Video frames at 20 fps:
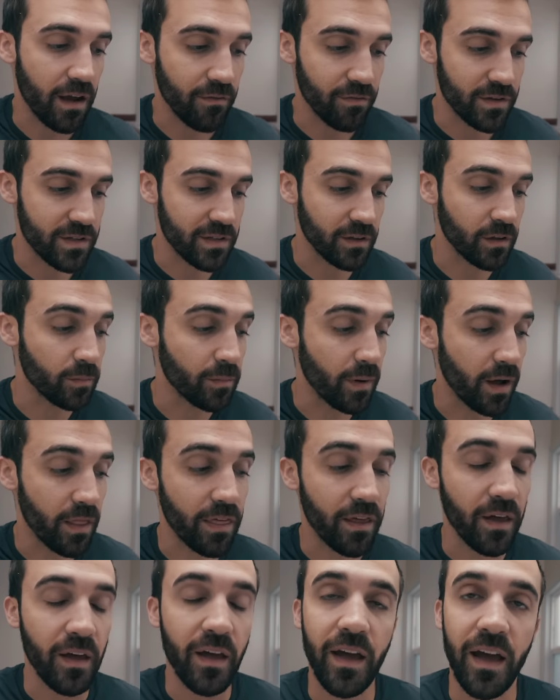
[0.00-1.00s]
every single
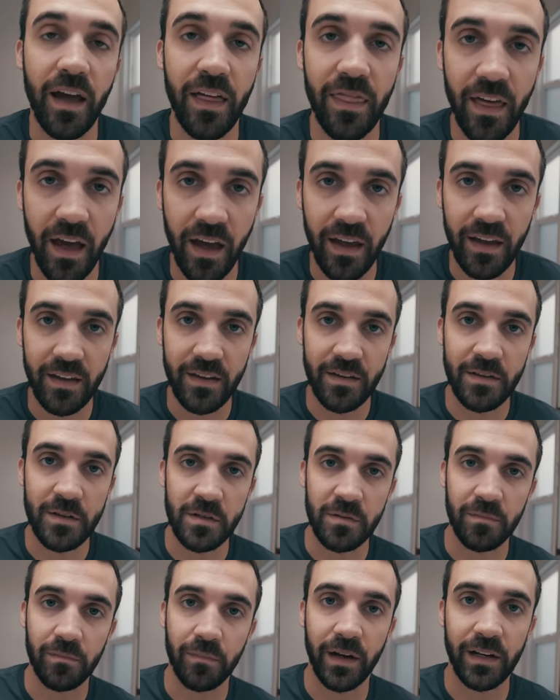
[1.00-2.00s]
month, and that
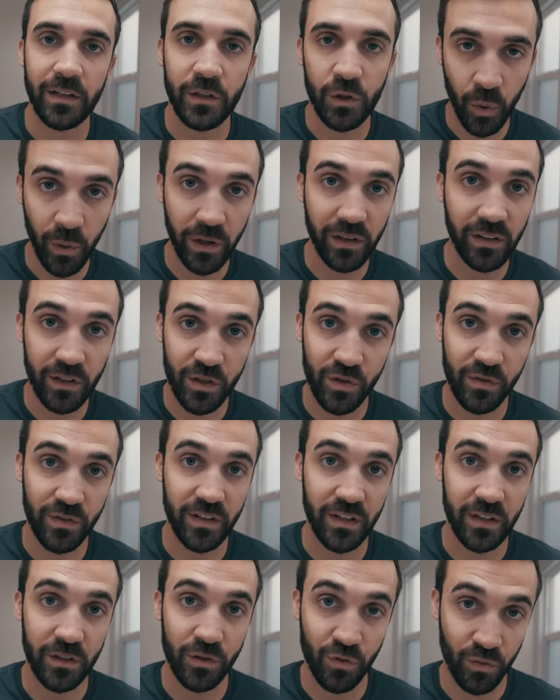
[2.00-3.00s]
is my
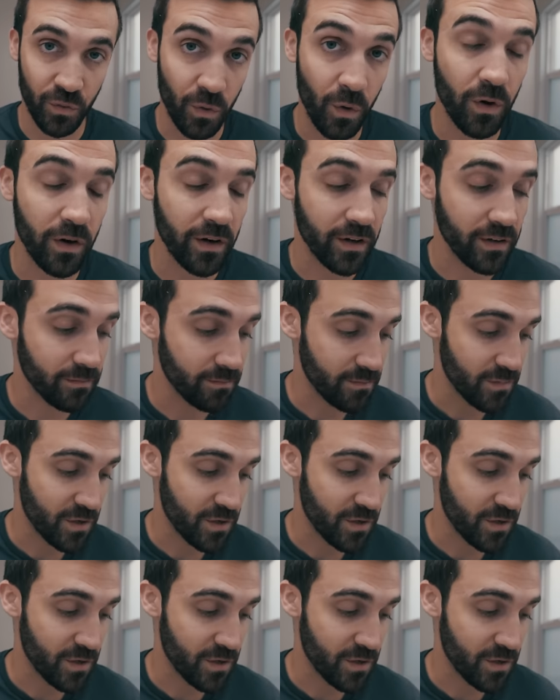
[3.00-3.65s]
toiletry drawer.